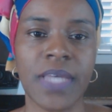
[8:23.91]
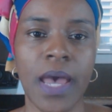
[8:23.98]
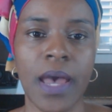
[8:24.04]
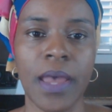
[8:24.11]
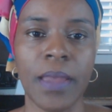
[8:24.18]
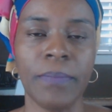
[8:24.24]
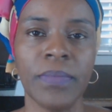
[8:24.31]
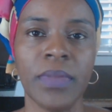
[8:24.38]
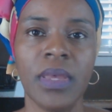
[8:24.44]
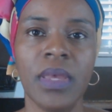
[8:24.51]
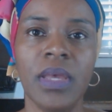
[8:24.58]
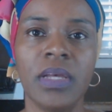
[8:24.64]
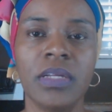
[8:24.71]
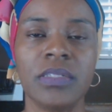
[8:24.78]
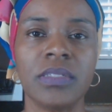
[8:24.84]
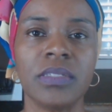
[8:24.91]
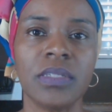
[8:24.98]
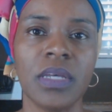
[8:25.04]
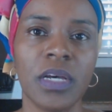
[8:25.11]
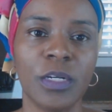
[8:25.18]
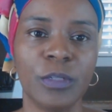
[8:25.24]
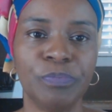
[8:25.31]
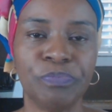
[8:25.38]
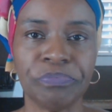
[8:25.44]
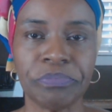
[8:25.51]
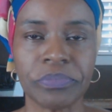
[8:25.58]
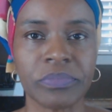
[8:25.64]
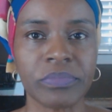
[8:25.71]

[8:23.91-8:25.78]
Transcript: time. So